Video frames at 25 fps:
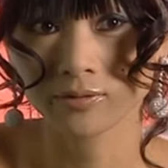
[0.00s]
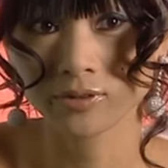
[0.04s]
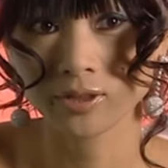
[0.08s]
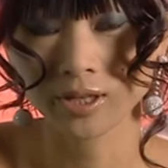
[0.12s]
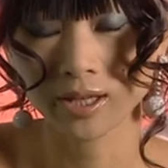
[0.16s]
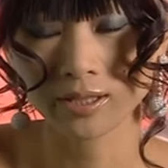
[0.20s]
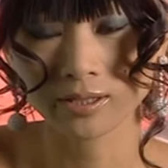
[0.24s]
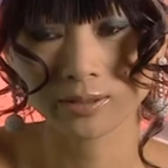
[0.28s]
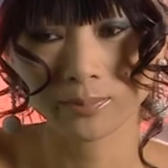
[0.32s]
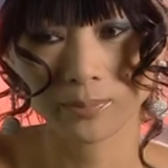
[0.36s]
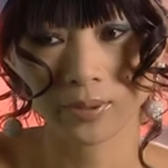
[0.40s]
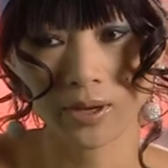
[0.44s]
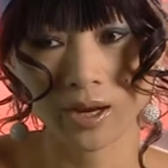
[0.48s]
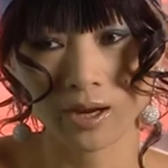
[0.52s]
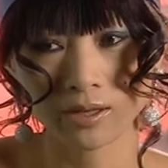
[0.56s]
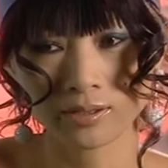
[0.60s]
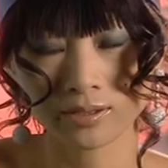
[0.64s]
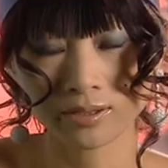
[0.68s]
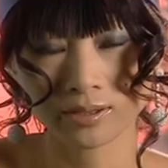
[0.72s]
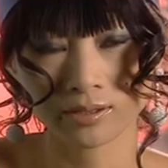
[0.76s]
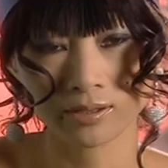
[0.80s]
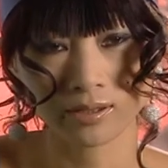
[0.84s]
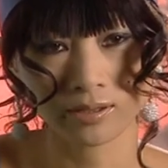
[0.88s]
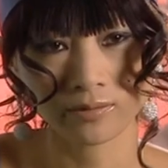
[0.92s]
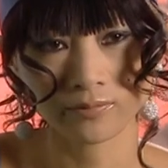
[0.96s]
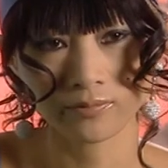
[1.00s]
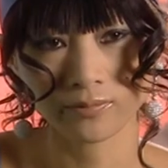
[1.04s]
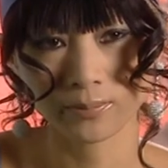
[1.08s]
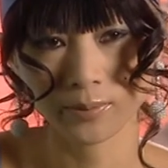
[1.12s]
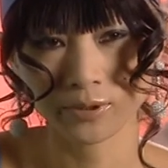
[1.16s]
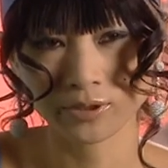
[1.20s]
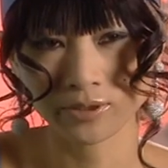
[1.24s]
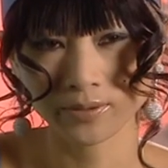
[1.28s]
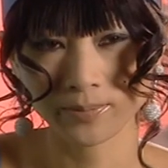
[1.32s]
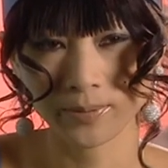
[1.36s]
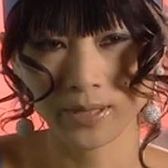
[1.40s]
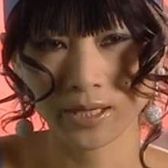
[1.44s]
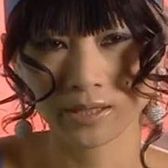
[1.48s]
She has a positive
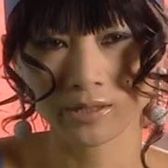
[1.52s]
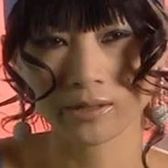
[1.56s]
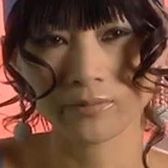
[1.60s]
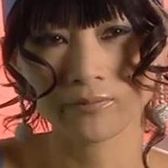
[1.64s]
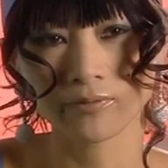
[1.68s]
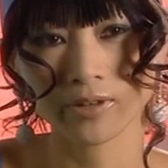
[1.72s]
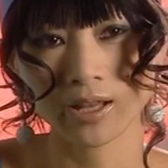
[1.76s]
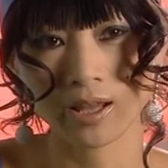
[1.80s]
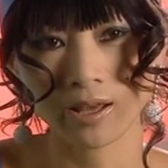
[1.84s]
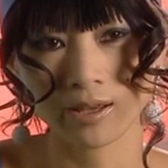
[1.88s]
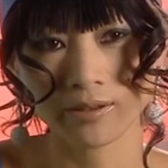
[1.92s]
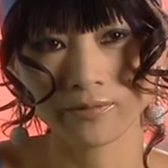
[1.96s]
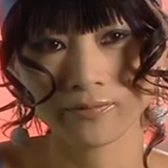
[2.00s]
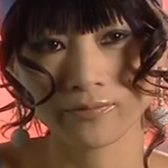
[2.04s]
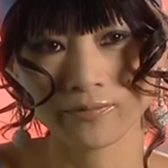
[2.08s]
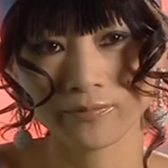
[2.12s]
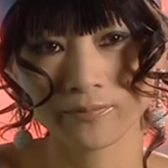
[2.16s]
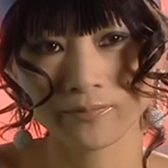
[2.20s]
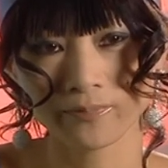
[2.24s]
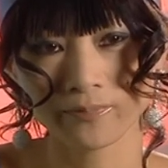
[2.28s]
perspective of life.